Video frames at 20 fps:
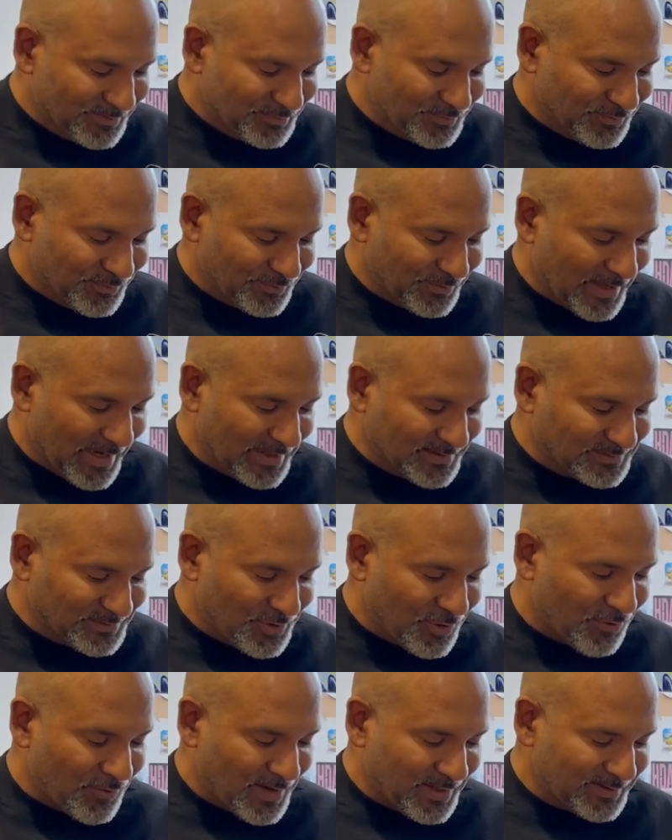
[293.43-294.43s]
You guys
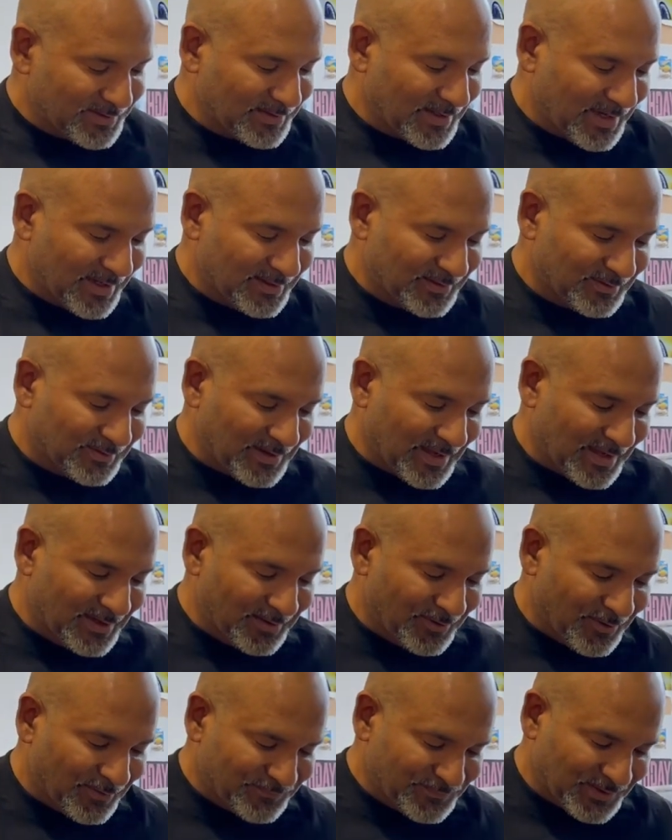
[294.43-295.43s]
know I
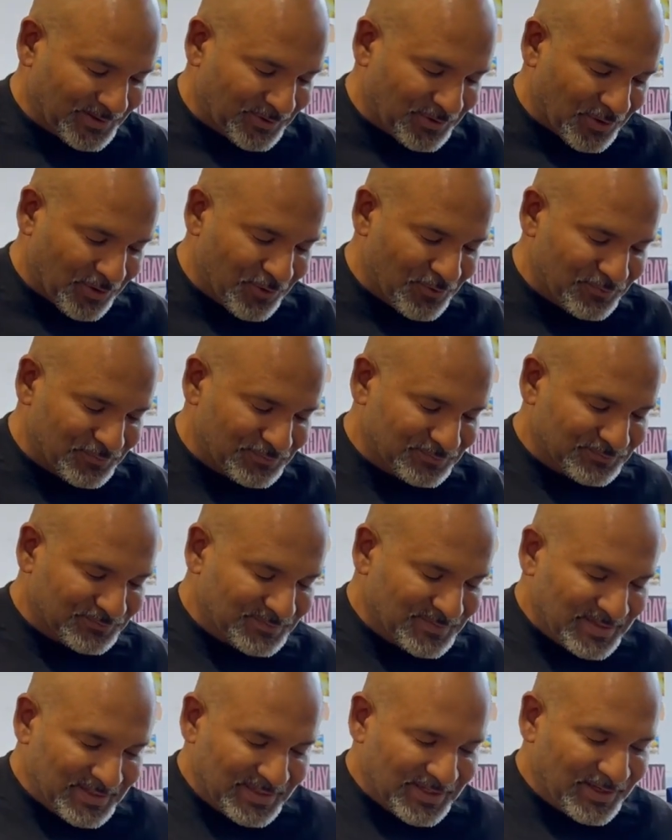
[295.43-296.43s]
love the goat.
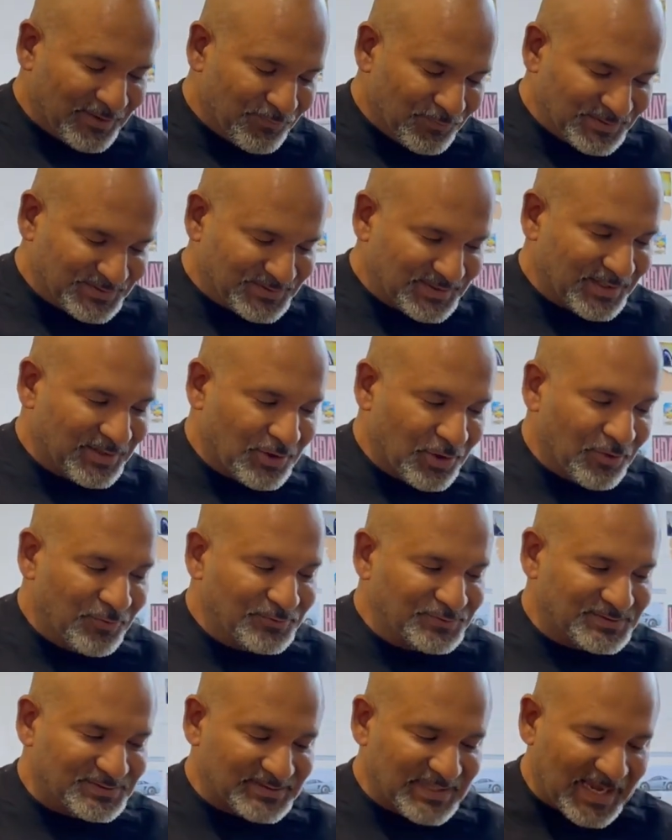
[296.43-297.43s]
It was the
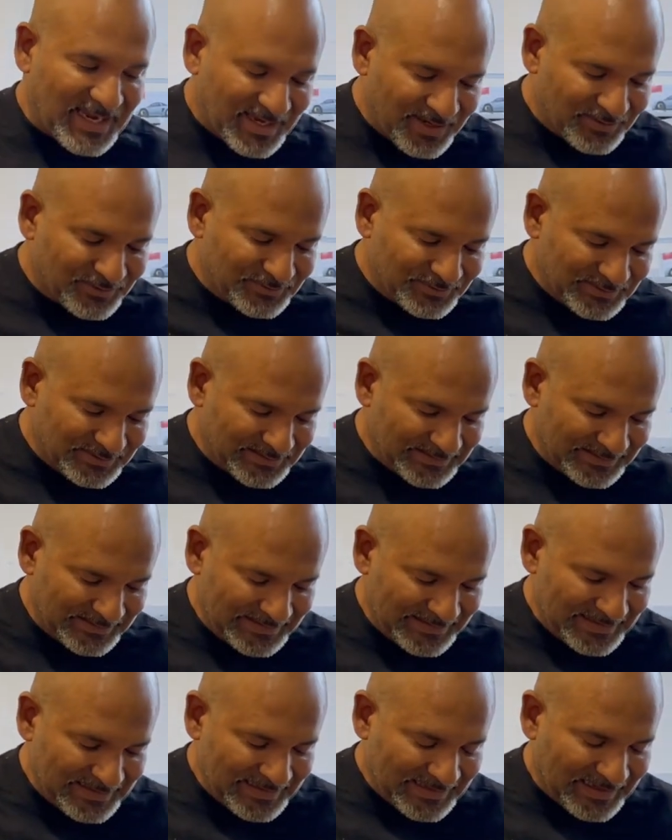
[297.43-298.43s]
goat style,
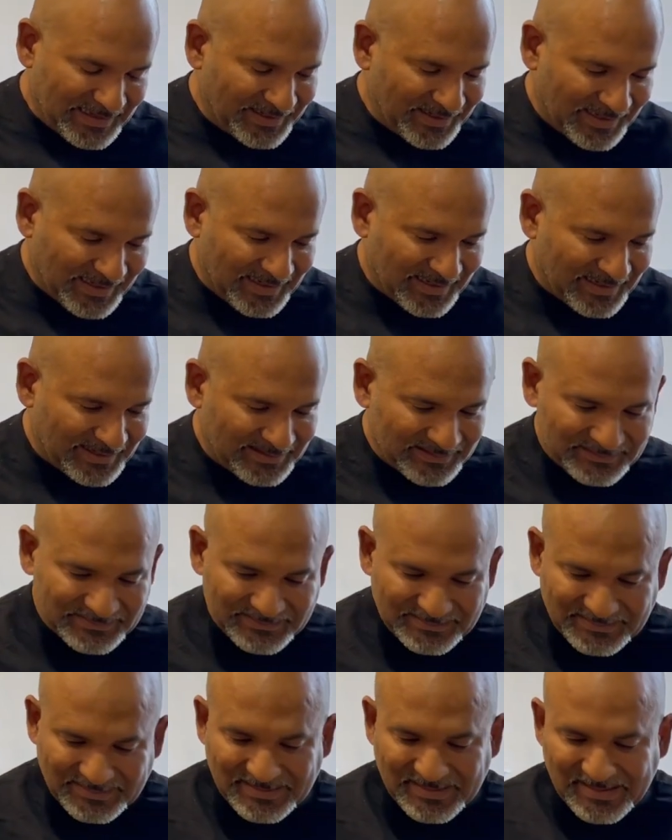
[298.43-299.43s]
and
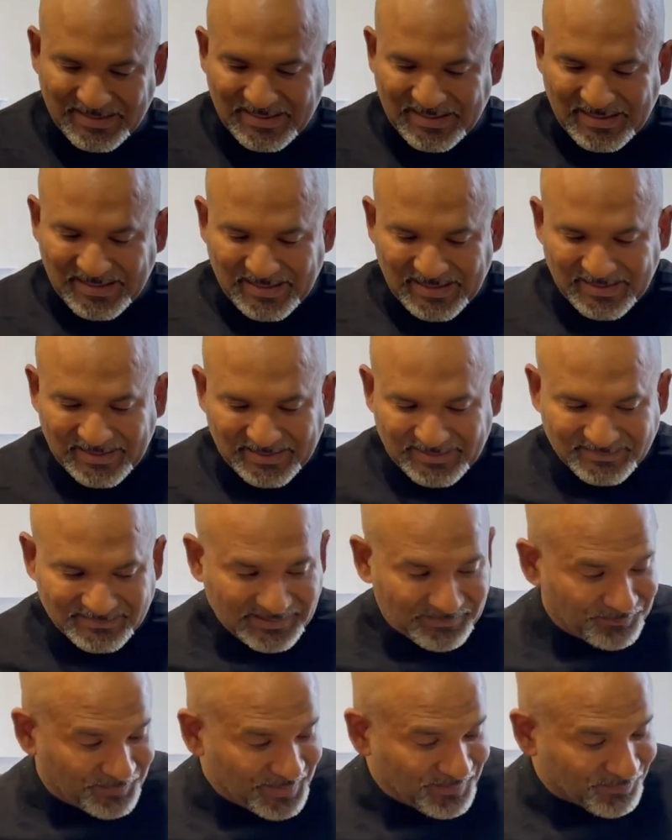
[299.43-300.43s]

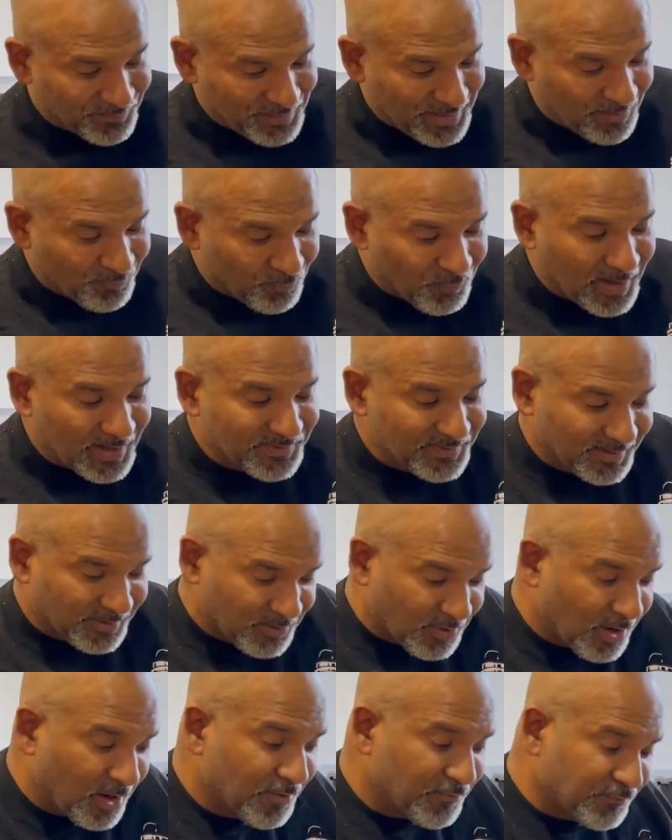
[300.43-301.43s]
the people that won the
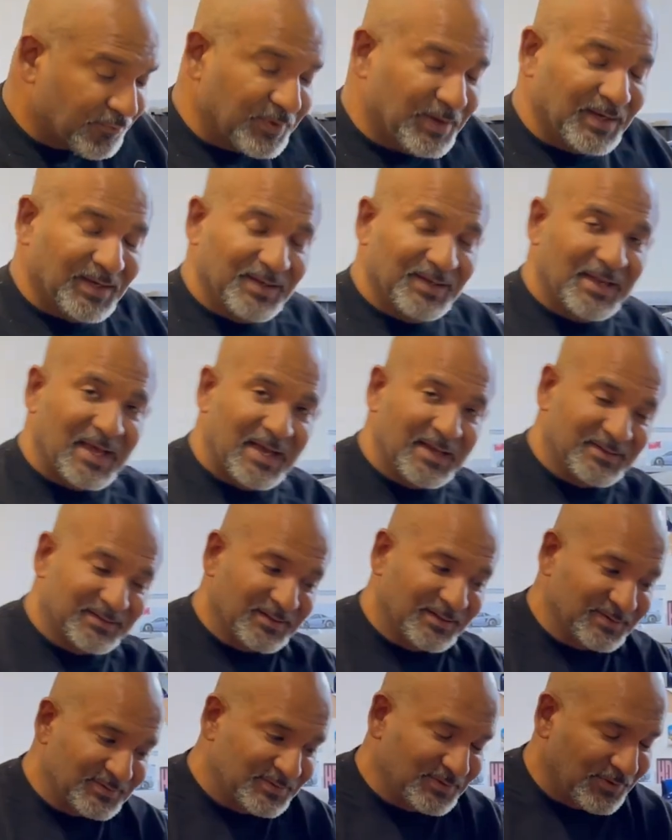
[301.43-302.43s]
car really liked
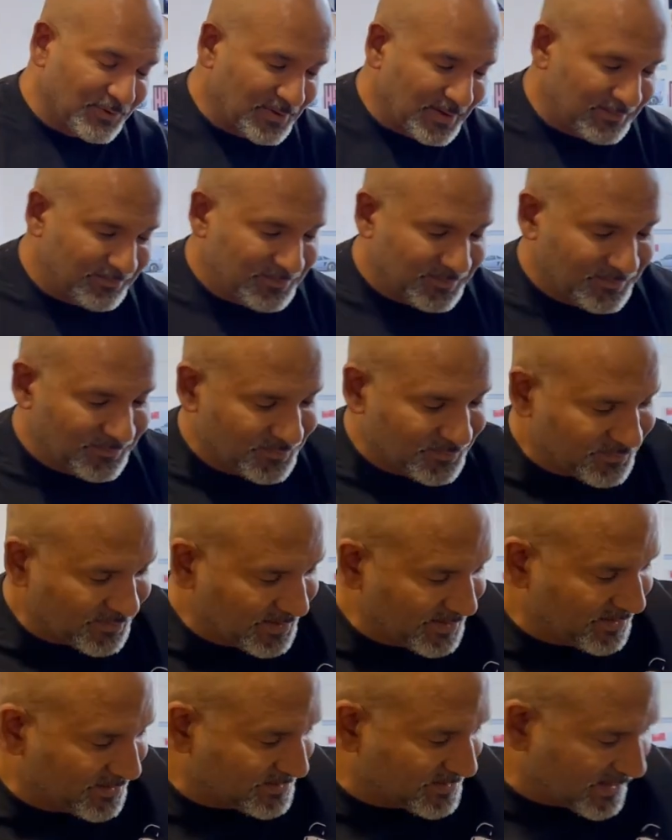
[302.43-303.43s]
it, so I'm
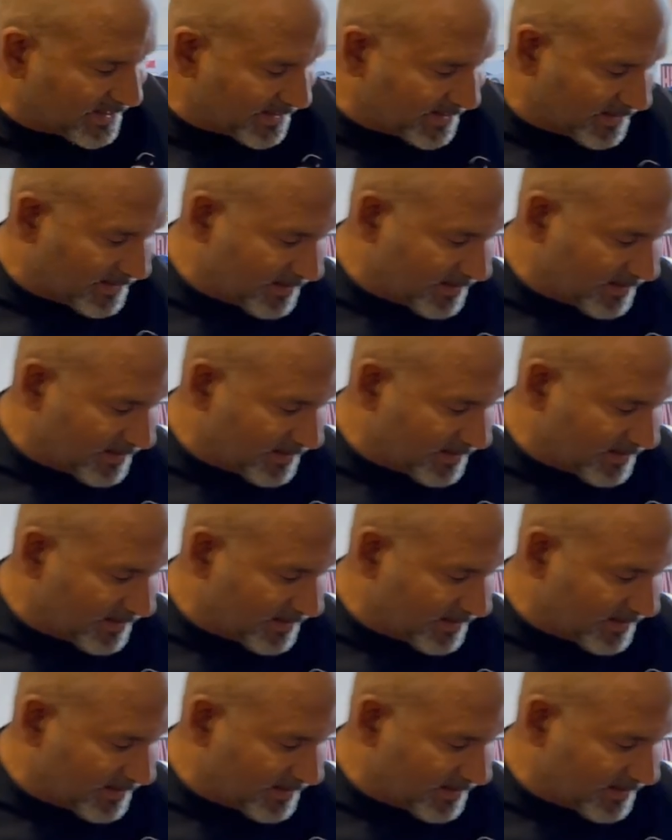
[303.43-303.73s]
really excited